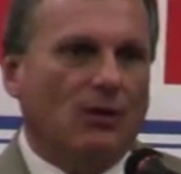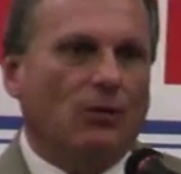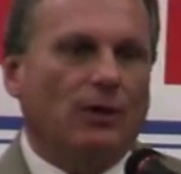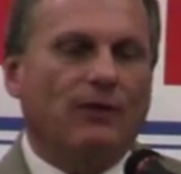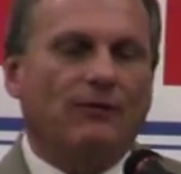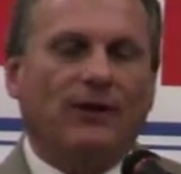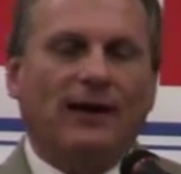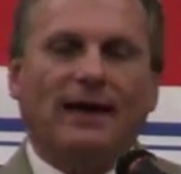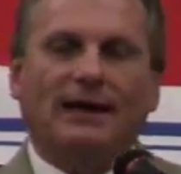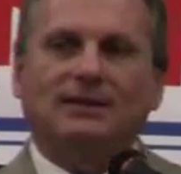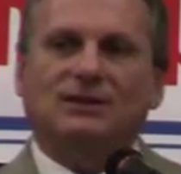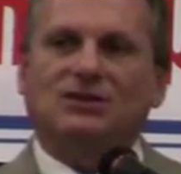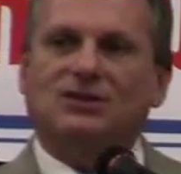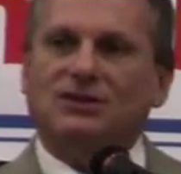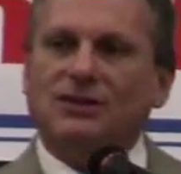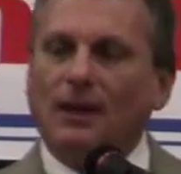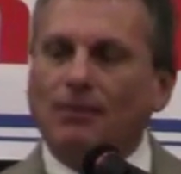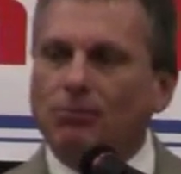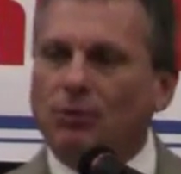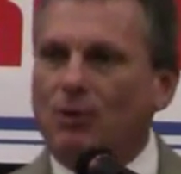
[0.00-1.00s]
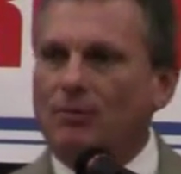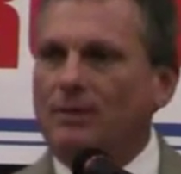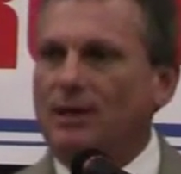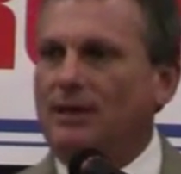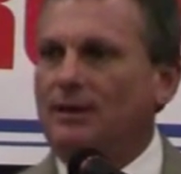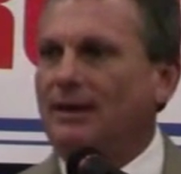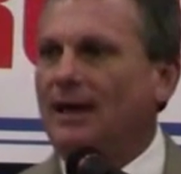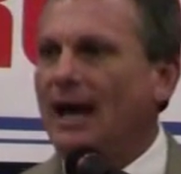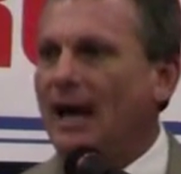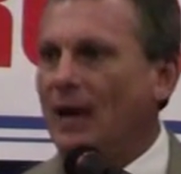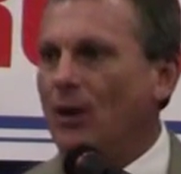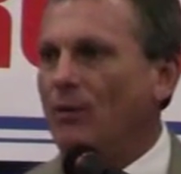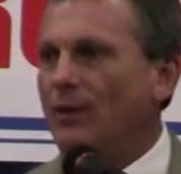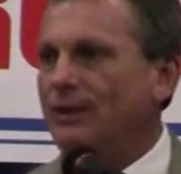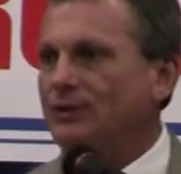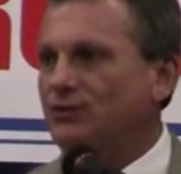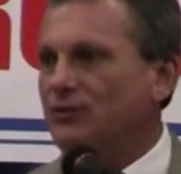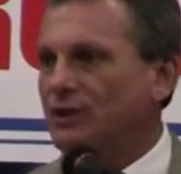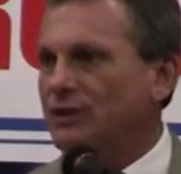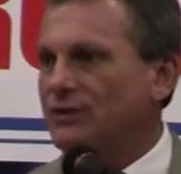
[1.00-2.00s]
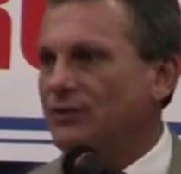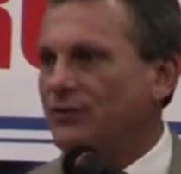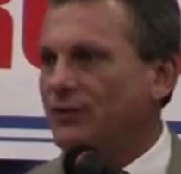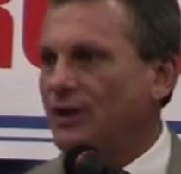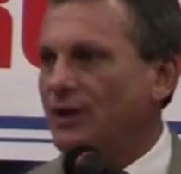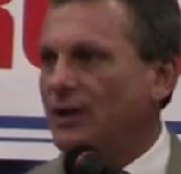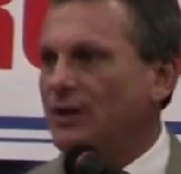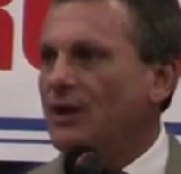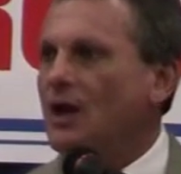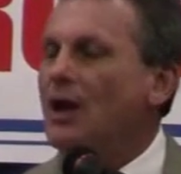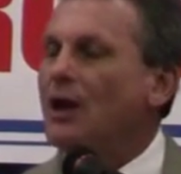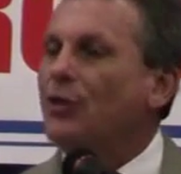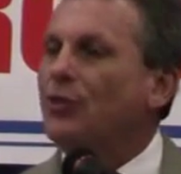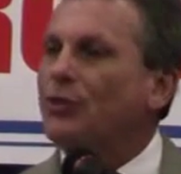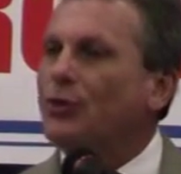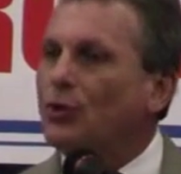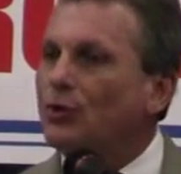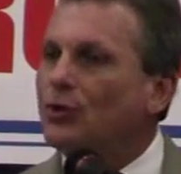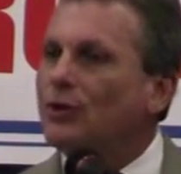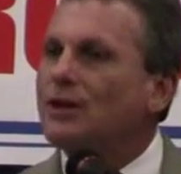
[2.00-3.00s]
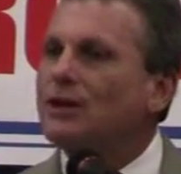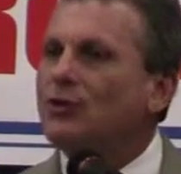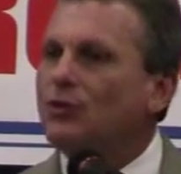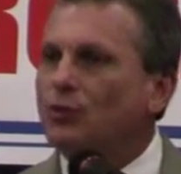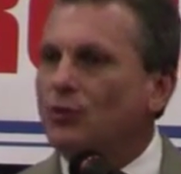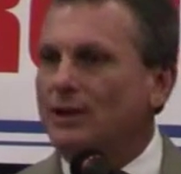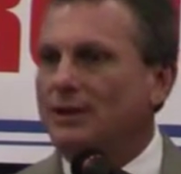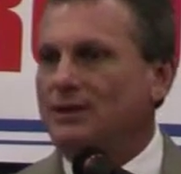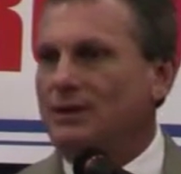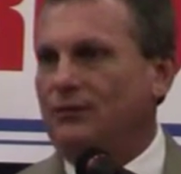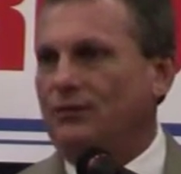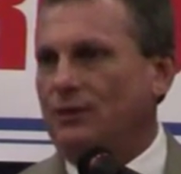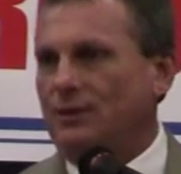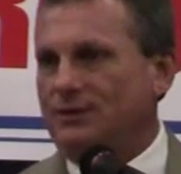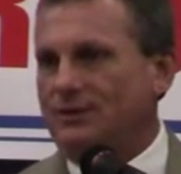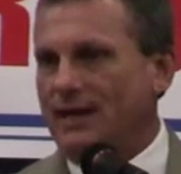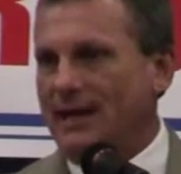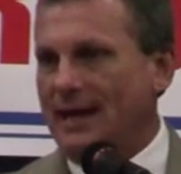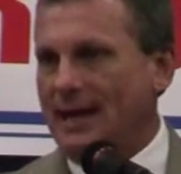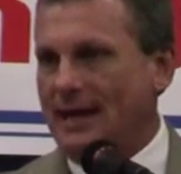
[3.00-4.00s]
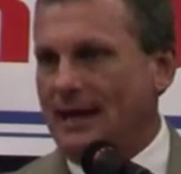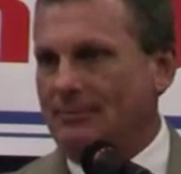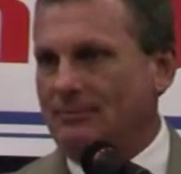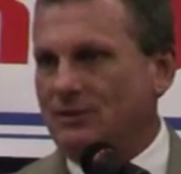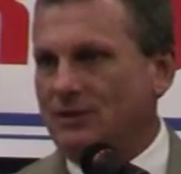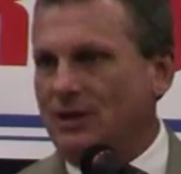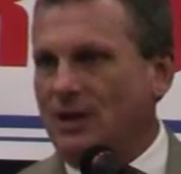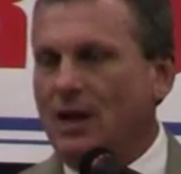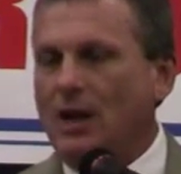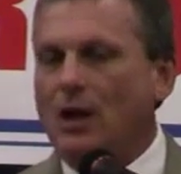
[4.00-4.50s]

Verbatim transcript: we've had to supplement the Highway Trust Fund 33 different times.